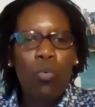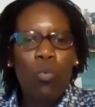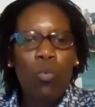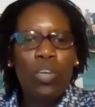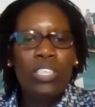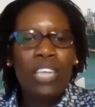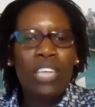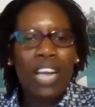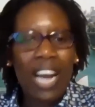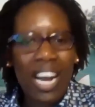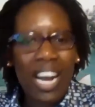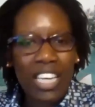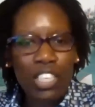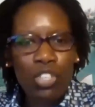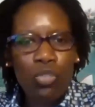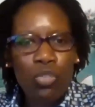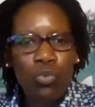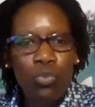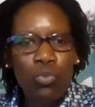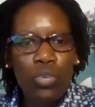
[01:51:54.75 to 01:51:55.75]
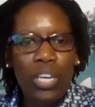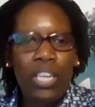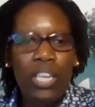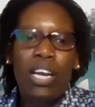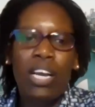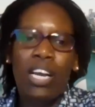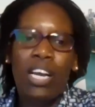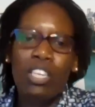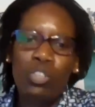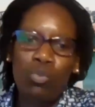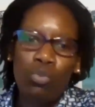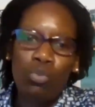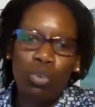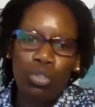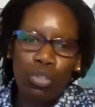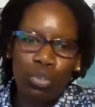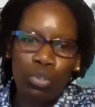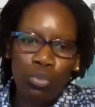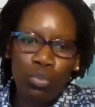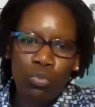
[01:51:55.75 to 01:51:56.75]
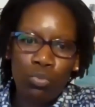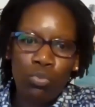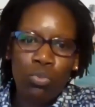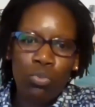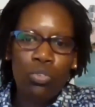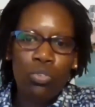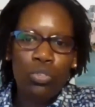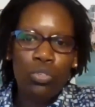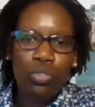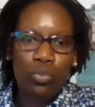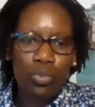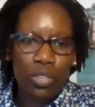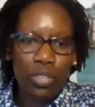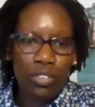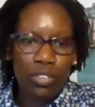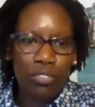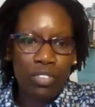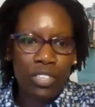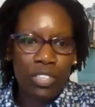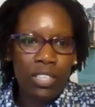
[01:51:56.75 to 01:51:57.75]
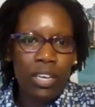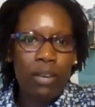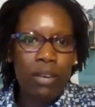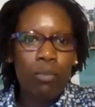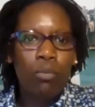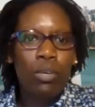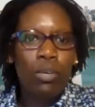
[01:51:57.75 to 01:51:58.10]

What can you and can you not do on your student visa?